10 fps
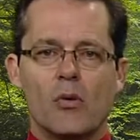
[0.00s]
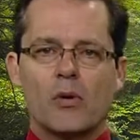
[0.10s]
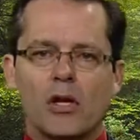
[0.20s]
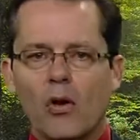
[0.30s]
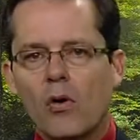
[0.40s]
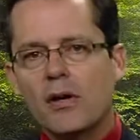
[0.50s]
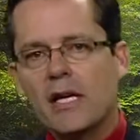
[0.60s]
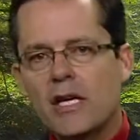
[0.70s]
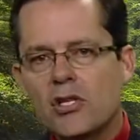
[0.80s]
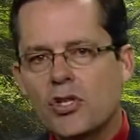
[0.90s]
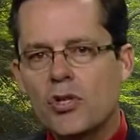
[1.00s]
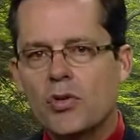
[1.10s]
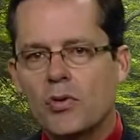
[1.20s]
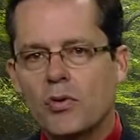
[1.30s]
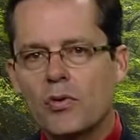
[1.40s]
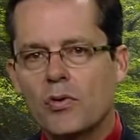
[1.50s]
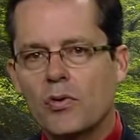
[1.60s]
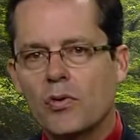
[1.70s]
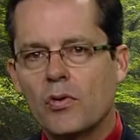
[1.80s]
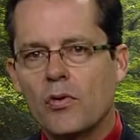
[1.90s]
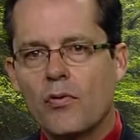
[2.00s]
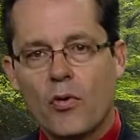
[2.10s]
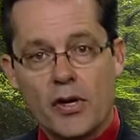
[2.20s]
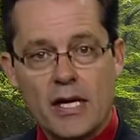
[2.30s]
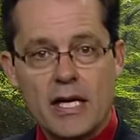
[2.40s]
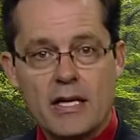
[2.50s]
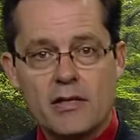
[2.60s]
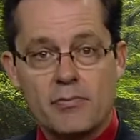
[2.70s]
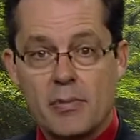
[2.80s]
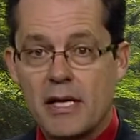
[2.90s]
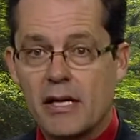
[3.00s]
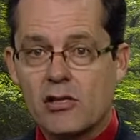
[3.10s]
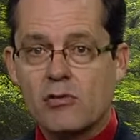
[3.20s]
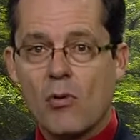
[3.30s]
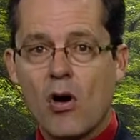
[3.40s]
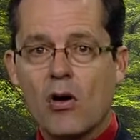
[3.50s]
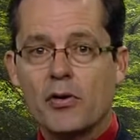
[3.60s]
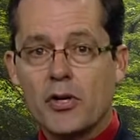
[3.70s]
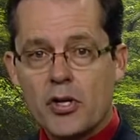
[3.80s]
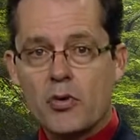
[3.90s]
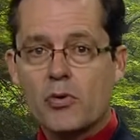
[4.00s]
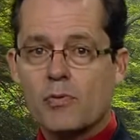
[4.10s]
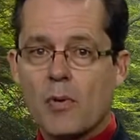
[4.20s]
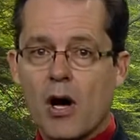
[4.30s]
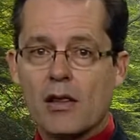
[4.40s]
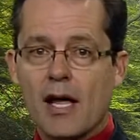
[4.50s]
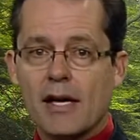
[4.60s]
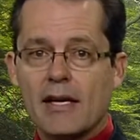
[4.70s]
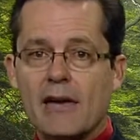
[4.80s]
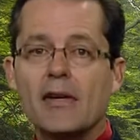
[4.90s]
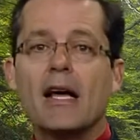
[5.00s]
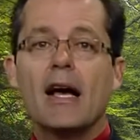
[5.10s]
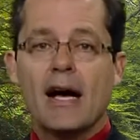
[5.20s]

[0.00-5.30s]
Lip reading: When the Lord needs you for needs, big and small, do you respond like David,